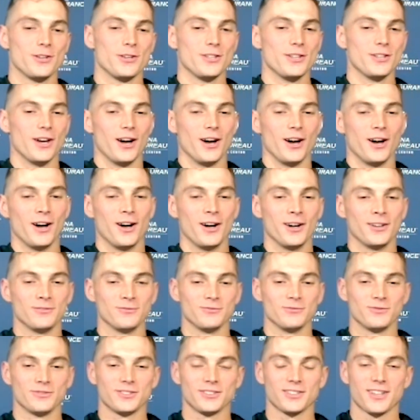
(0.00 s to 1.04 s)
I
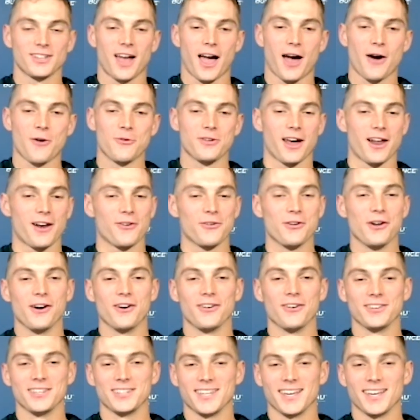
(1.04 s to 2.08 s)
don't know.
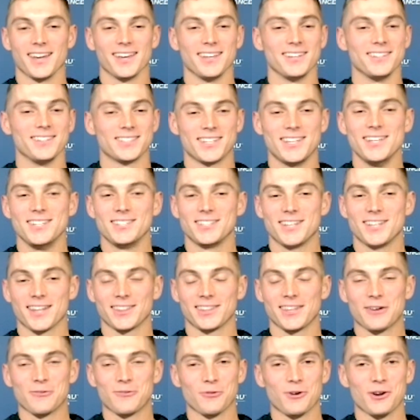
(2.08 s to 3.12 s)
Yeah, he's got
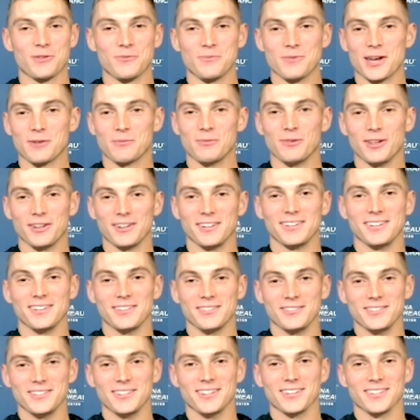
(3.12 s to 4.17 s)
that running back blood in
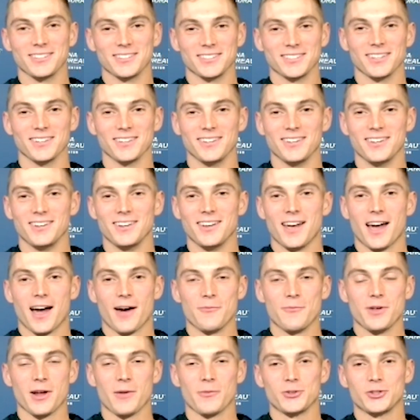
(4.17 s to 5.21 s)
him, So, I
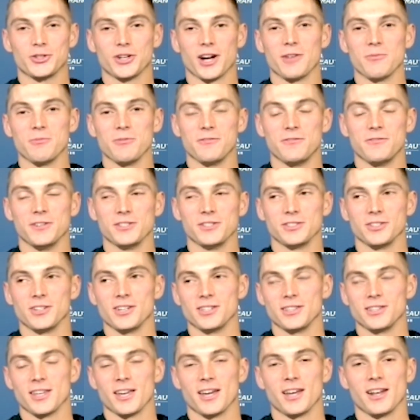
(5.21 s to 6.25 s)
mean, I'm gonna try to be physical like
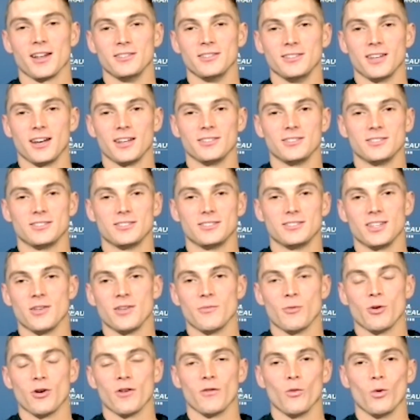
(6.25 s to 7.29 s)
that. I'd say I'm more
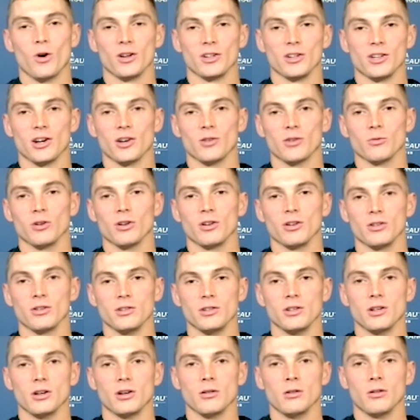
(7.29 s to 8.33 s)
of a one cut runner,
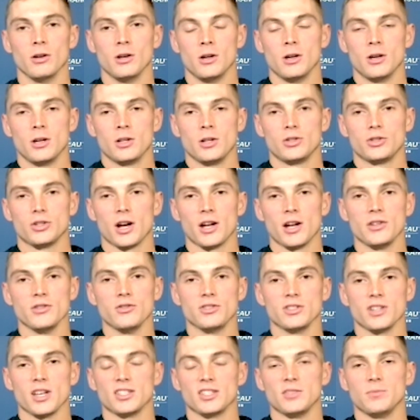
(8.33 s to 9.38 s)
Try and use
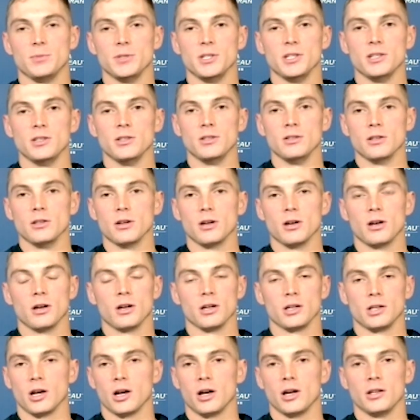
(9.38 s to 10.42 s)
that speed,
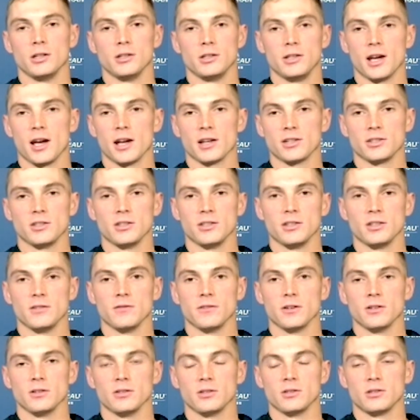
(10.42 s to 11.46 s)
cut, gash the
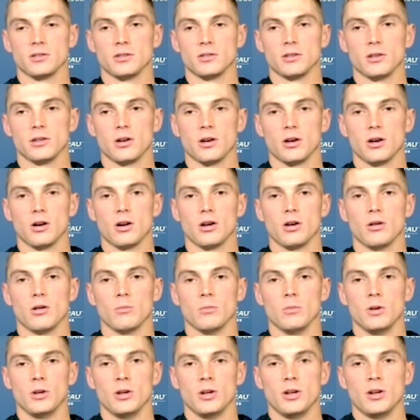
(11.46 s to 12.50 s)
defense,
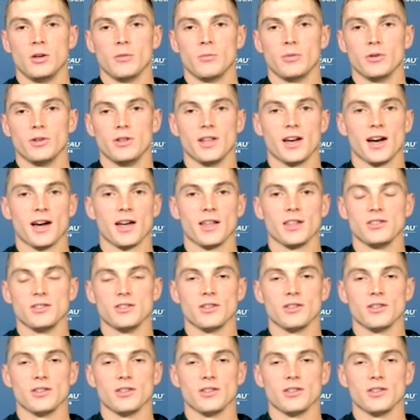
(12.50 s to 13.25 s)
but not,